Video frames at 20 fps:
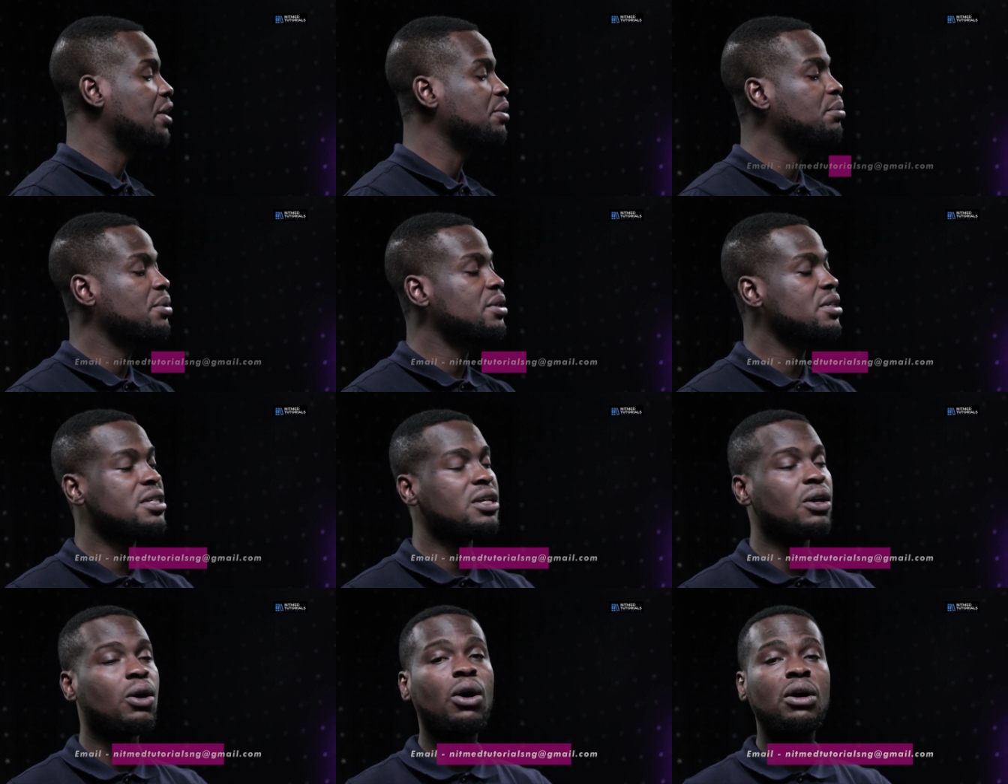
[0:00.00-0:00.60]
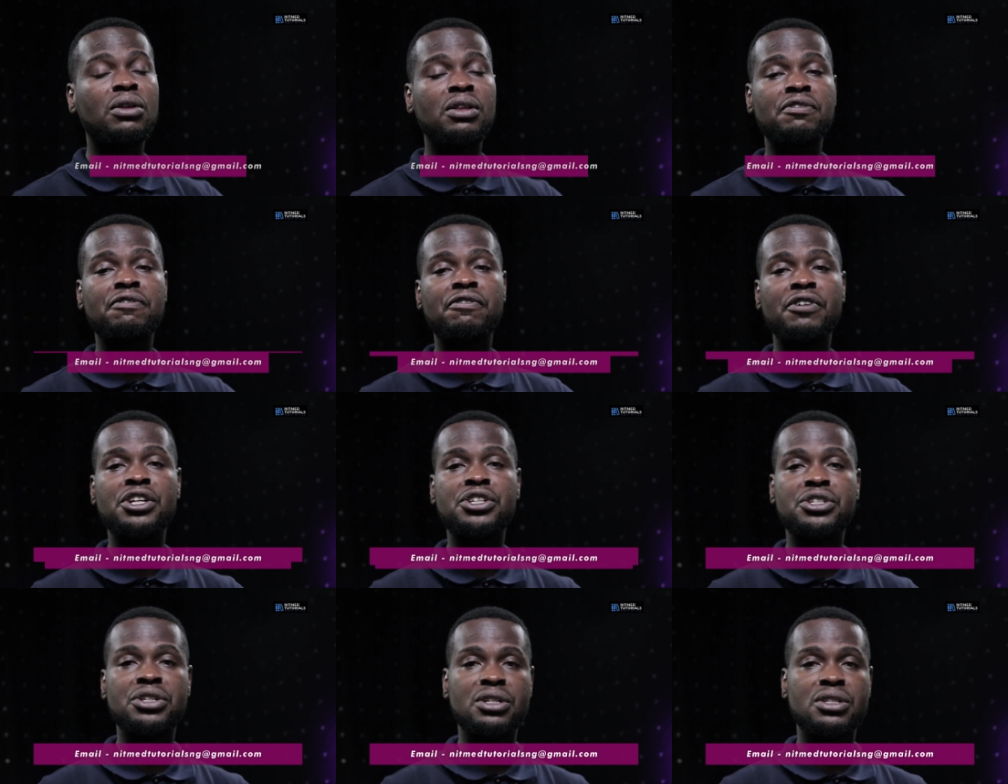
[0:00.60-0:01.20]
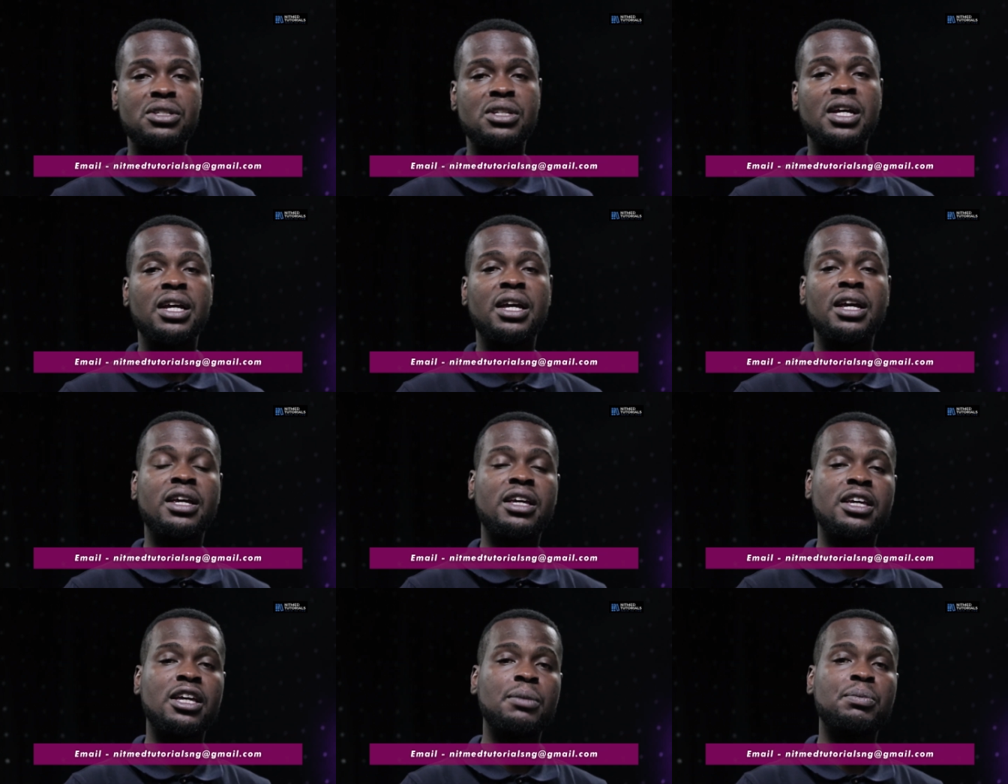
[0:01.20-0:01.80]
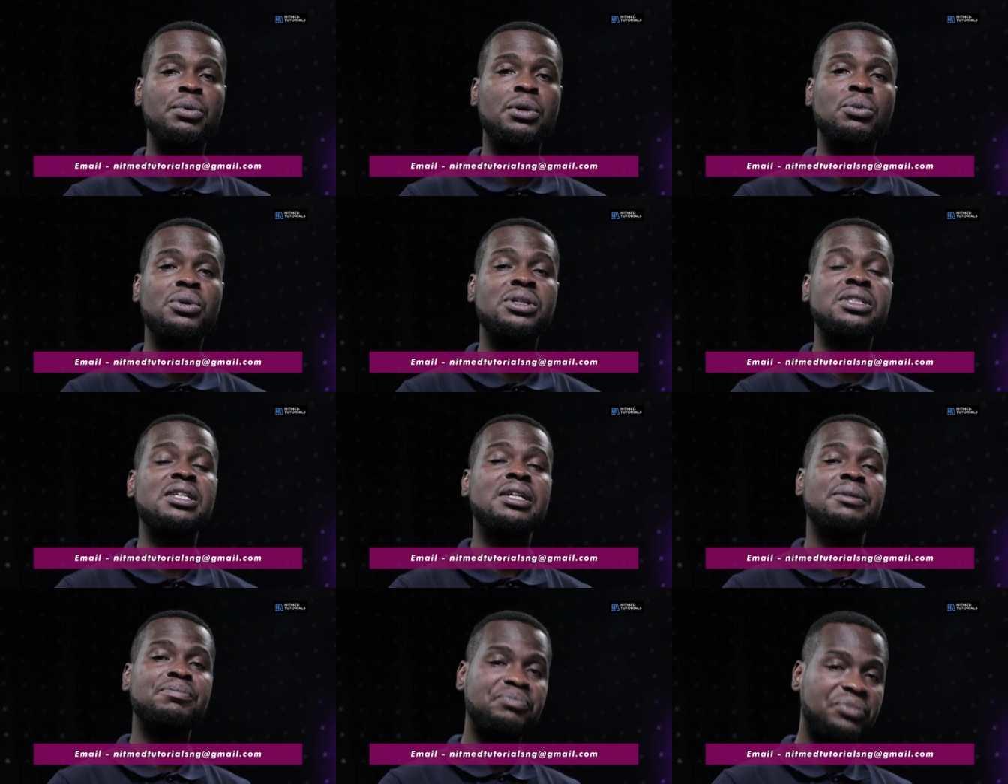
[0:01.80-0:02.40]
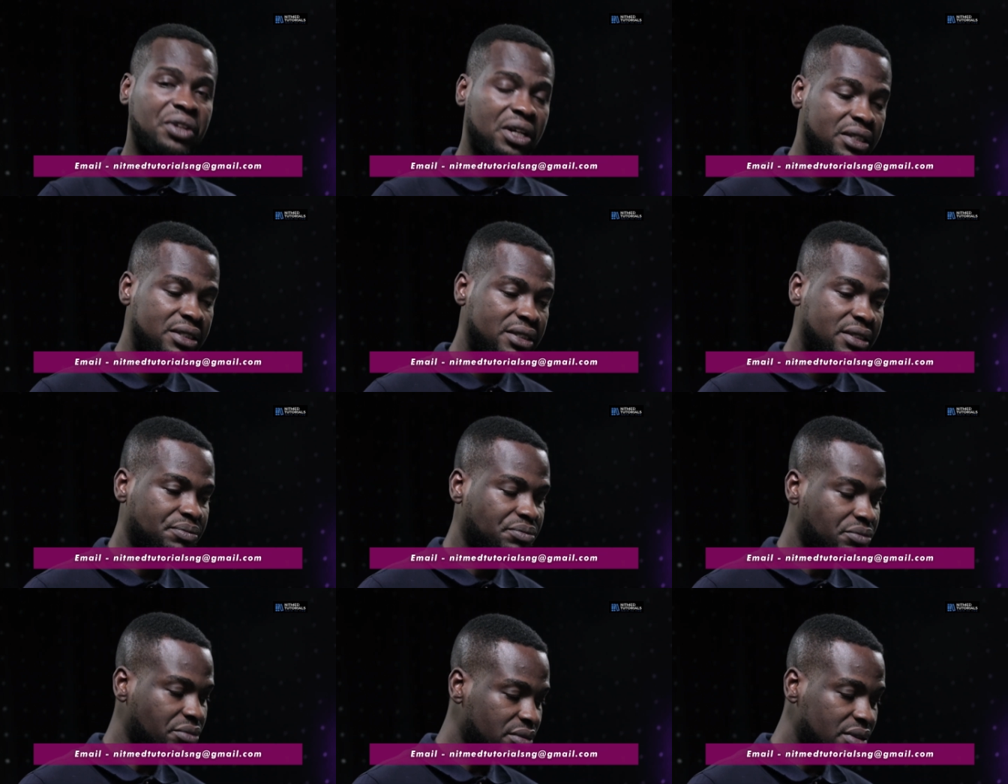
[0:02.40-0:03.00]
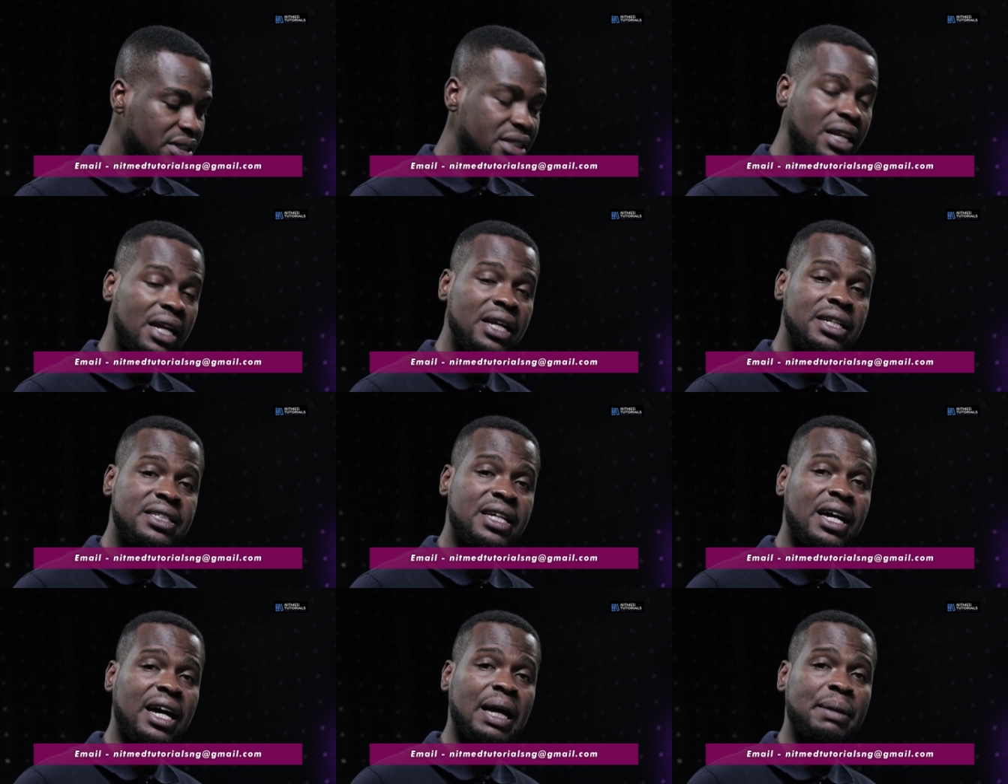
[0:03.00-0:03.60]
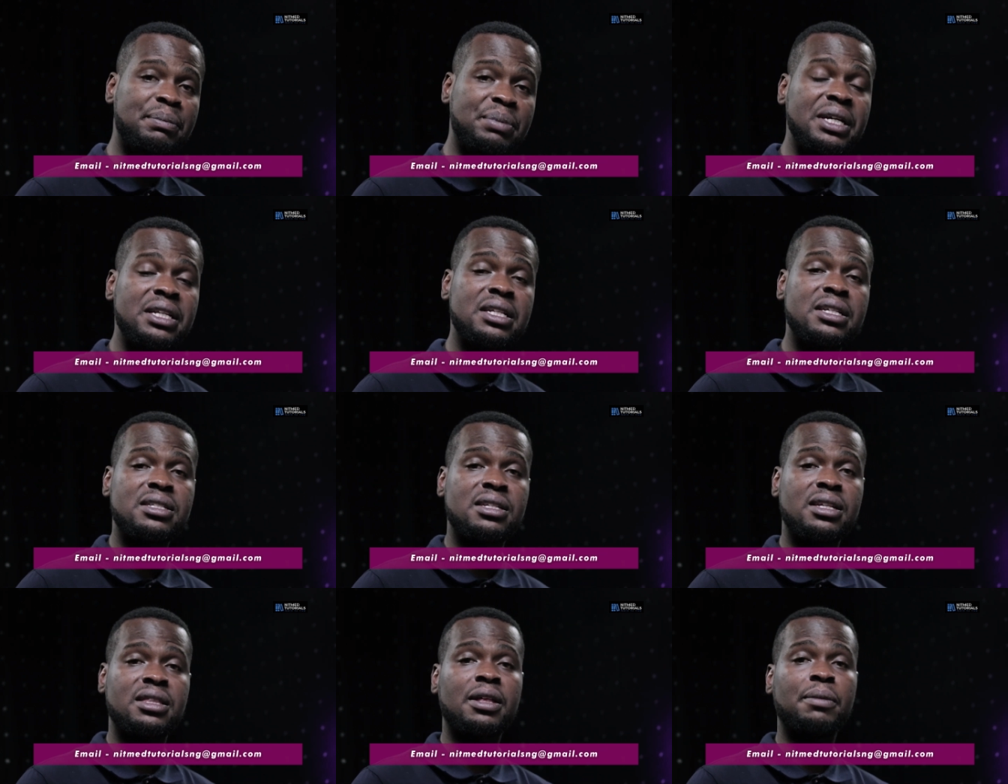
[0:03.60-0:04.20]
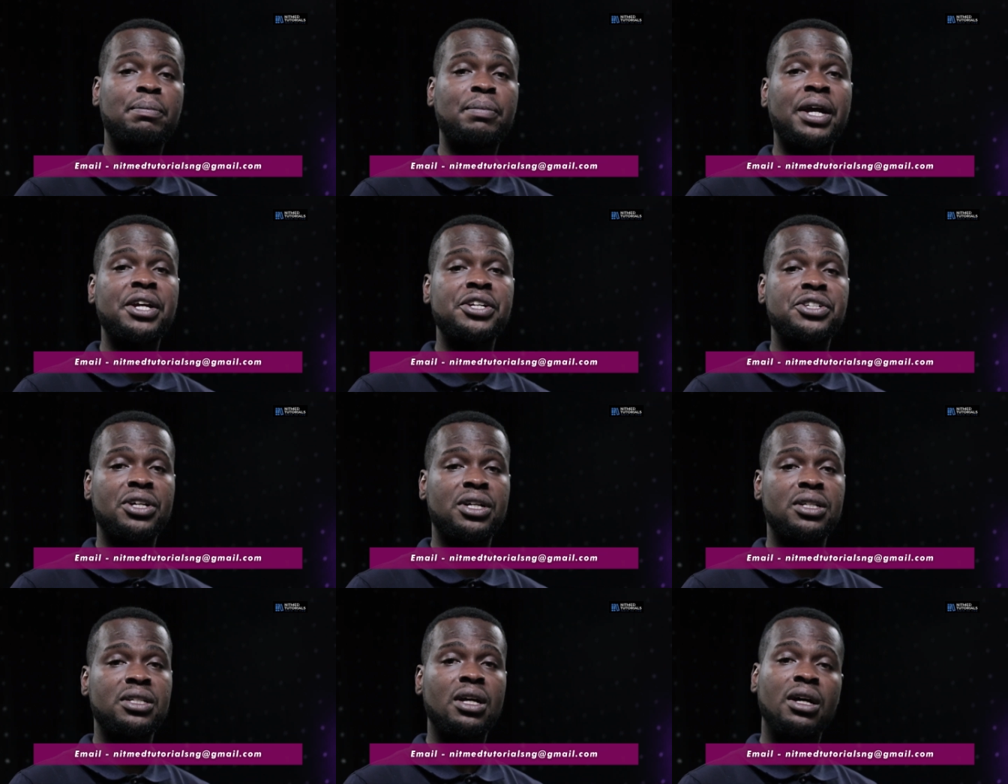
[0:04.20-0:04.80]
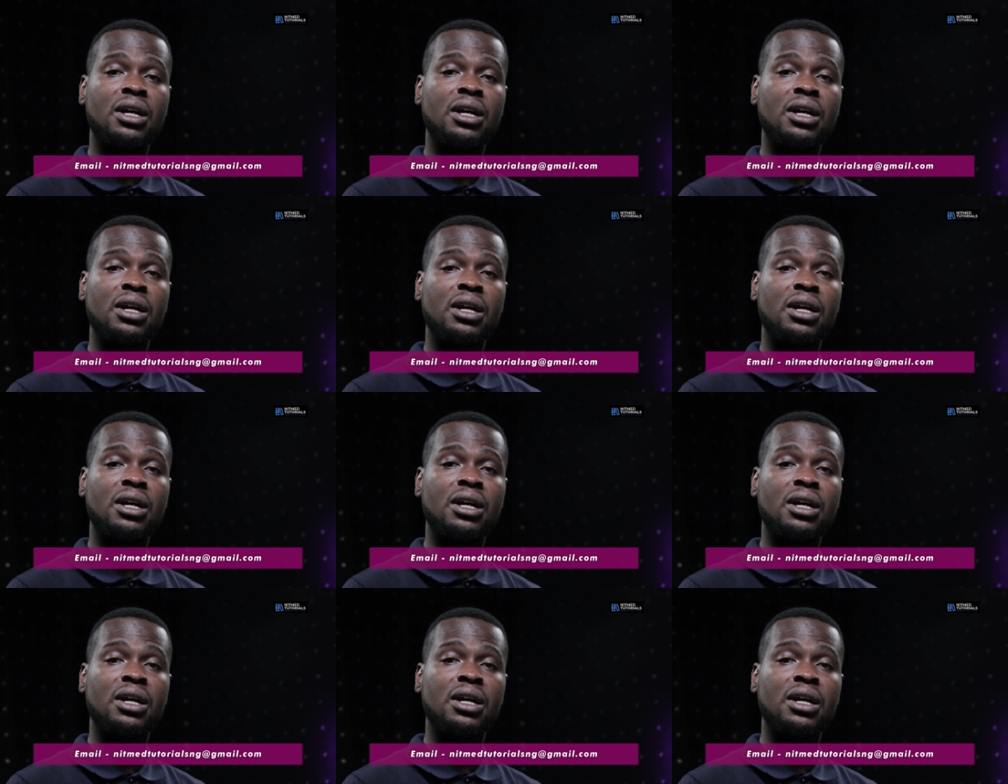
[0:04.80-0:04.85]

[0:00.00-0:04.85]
you may see other features in keeping with diabetes in the patient,